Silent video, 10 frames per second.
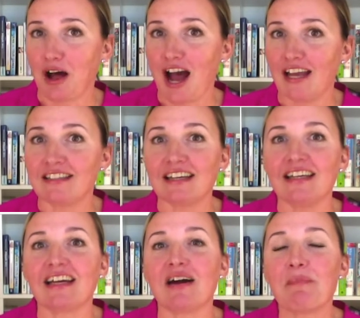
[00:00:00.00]
I
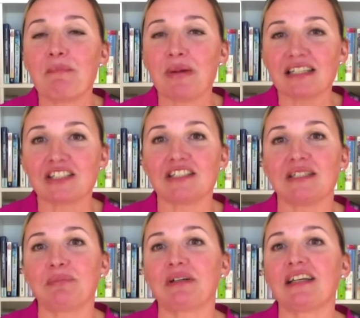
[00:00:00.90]
take a much
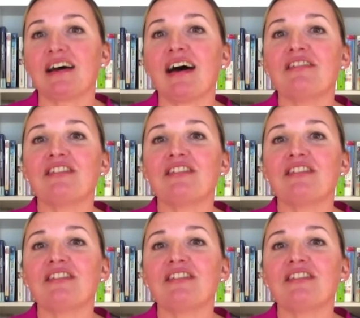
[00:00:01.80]
deeper dive